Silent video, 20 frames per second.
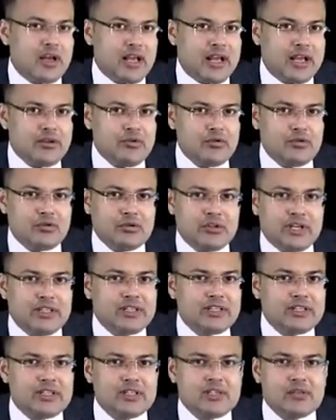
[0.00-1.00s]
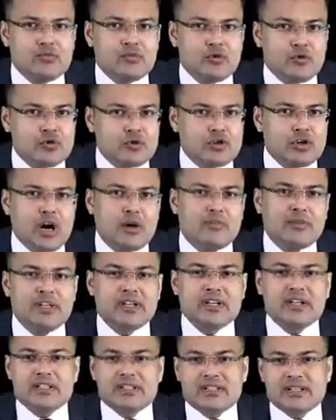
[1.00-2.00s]
And you know that this is the most common
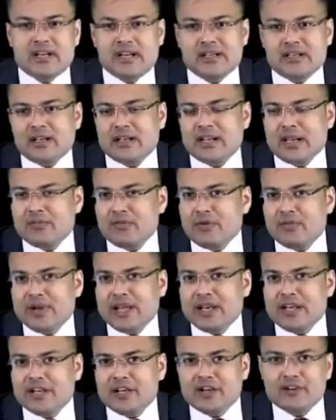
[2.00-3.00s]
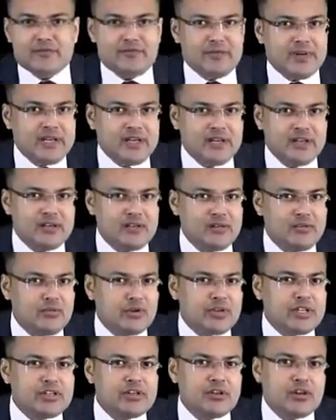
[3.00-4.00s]
congenital abnormality of midgut.
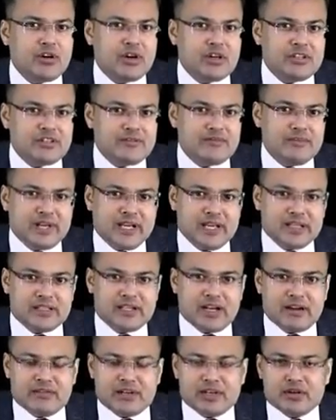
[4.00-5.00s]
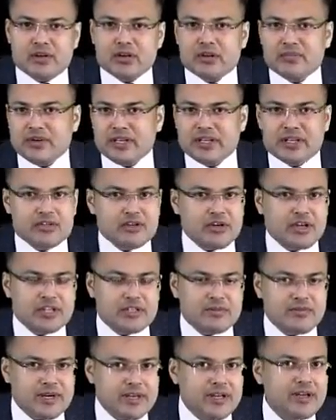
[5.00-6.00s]
What is the cause of Meckel's diverticulum? It is
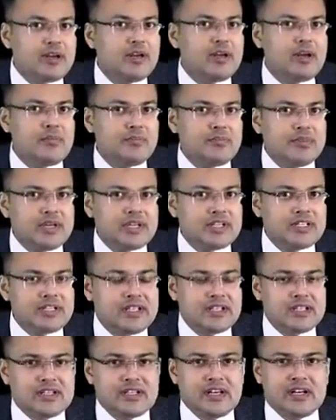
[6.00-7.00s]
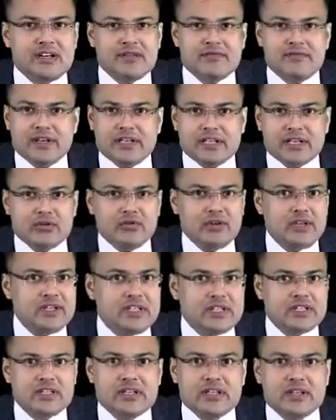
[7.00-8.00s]
caused by persistent
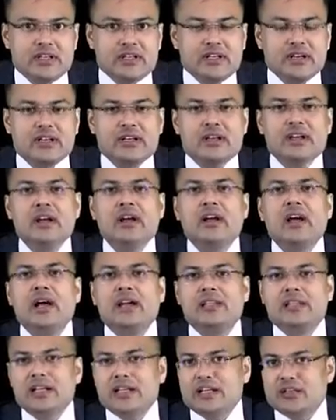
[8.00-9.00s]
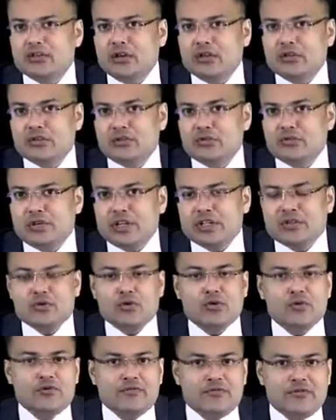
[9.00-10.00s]
vitellointestinal duct, that is also known as
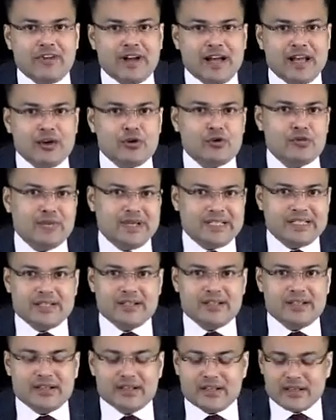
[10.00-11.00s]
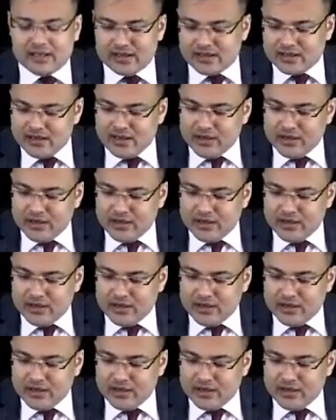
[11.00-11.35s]
omphalomesenteric duct.